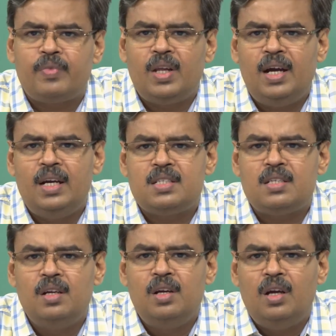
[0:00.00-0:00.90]
has,
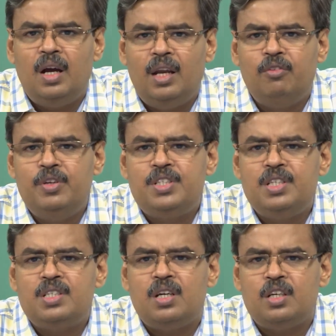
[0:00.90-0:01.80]
and which
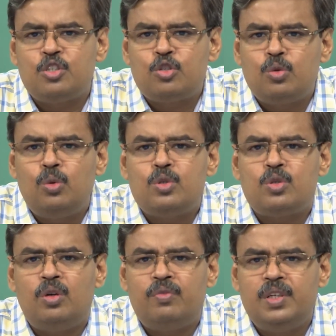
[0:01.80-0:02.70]
is a source
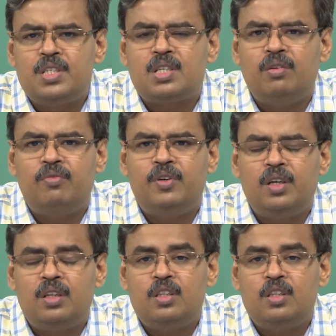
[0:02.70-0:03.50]
of discomfort,